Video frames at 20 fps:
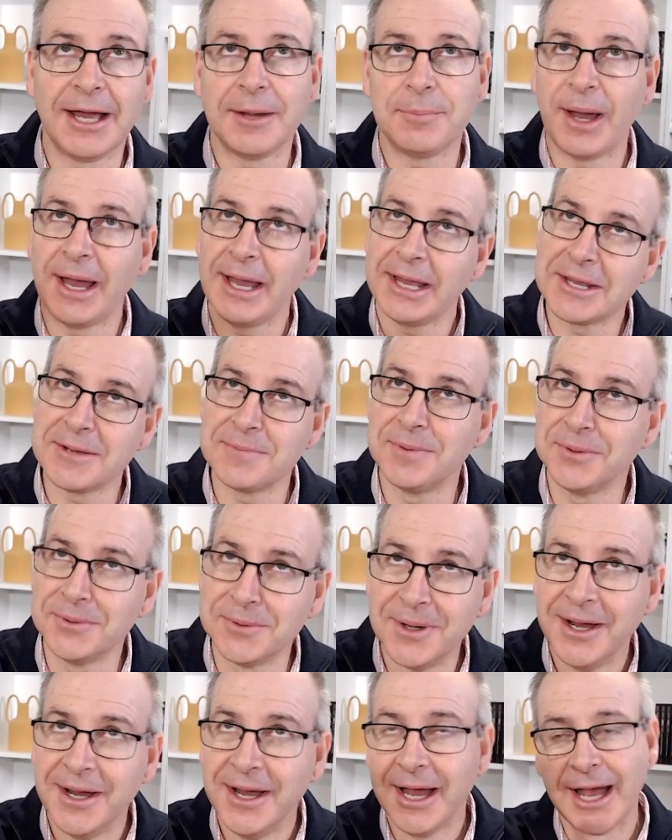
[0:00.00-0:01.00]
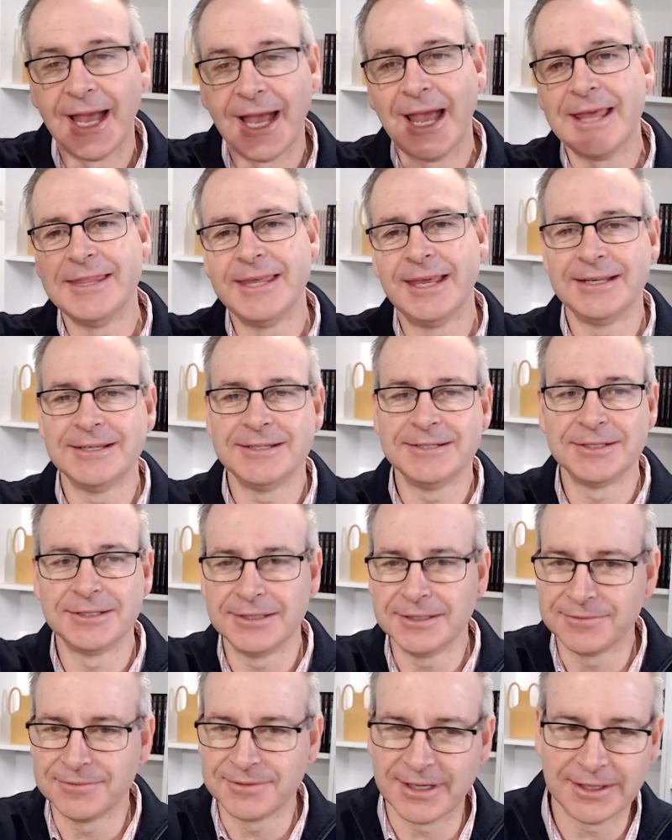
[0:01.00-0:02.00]
payable and then
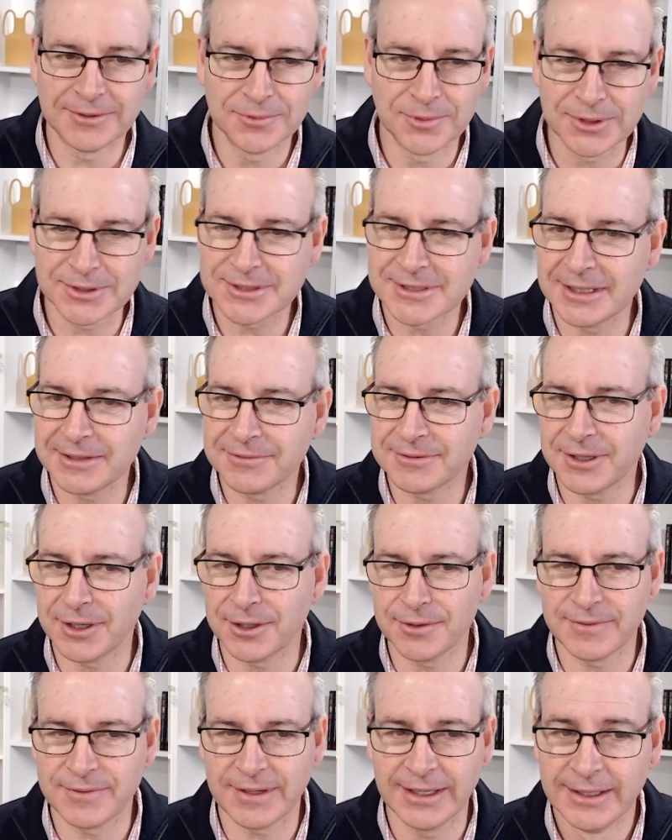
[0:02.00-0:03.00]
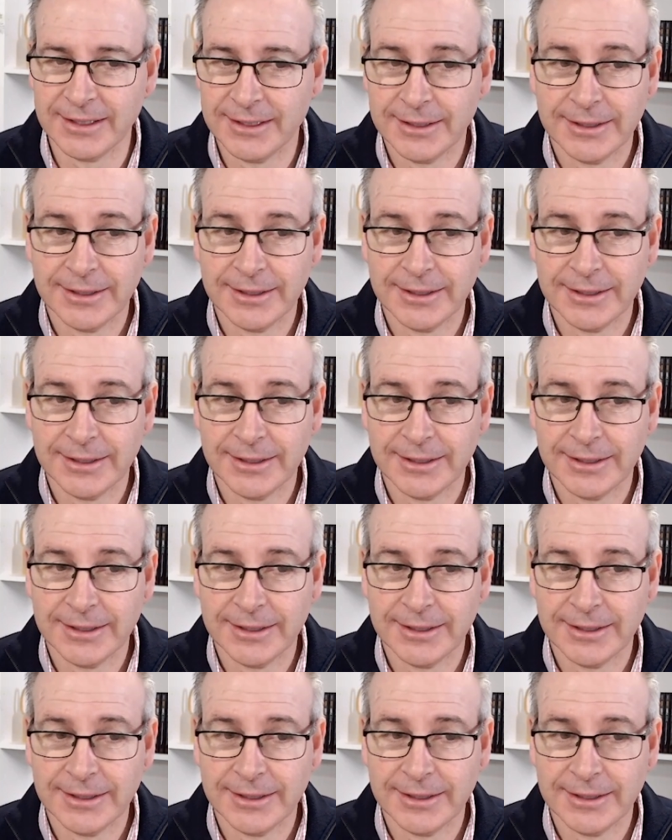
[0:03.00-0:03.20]
deliver what's left over?